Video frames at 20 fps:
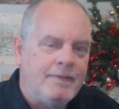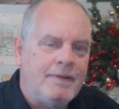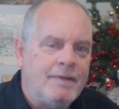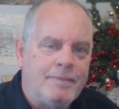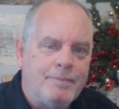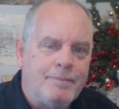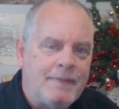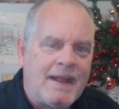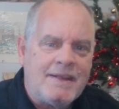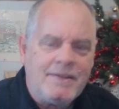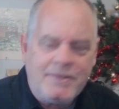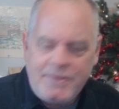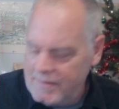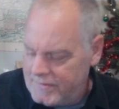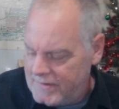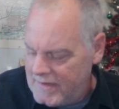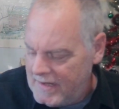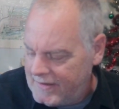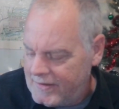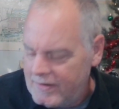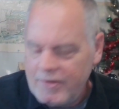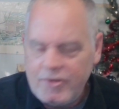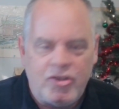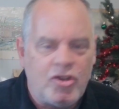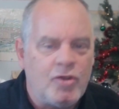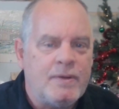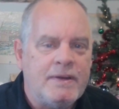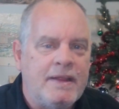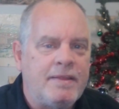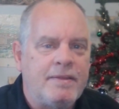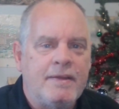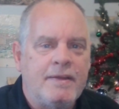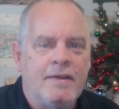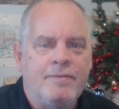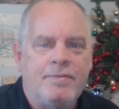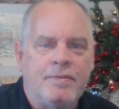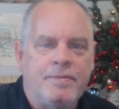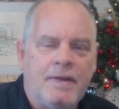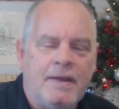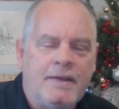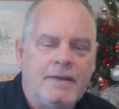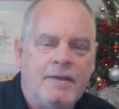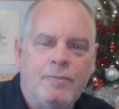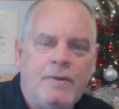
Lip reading: masking's not going to do anything for fucking,